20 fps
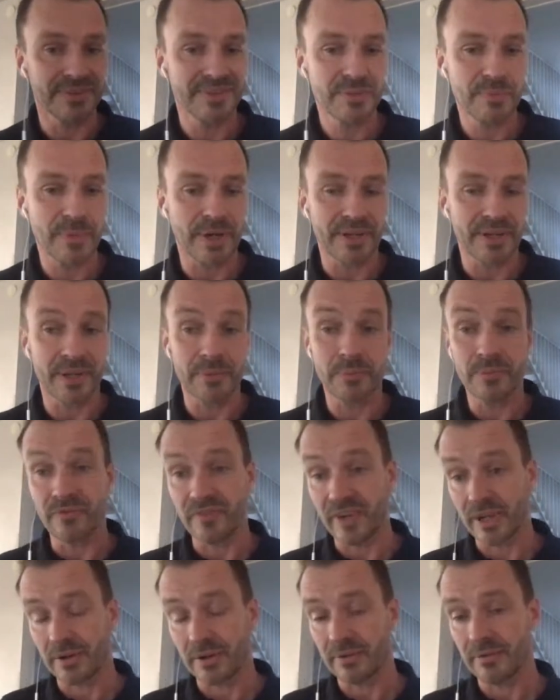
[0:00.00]
spun up
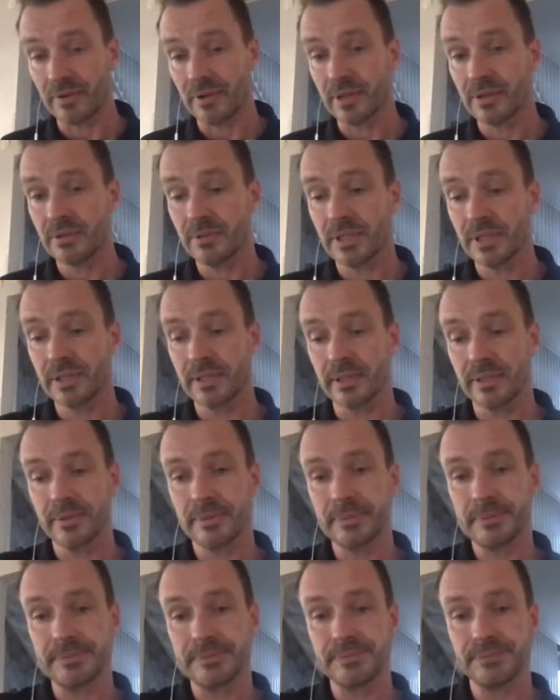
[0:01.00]
very, very quickly.